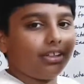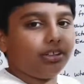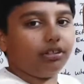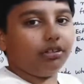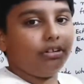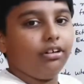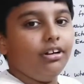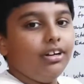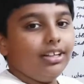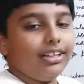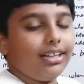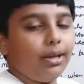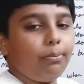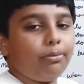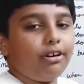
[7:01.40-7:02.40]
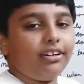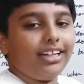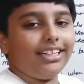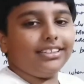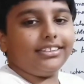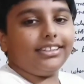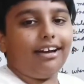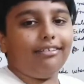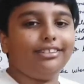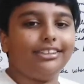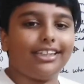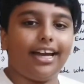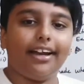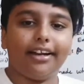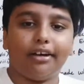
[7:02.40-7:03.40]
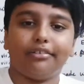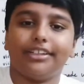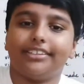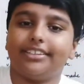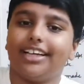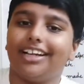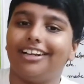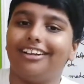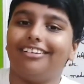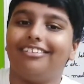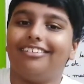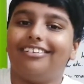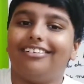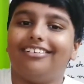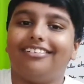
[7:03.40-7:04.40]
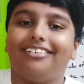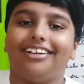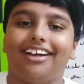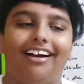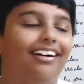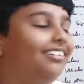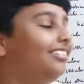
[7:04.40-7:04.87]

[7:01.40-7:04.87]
throw the proteins outside of the cell. Yeah.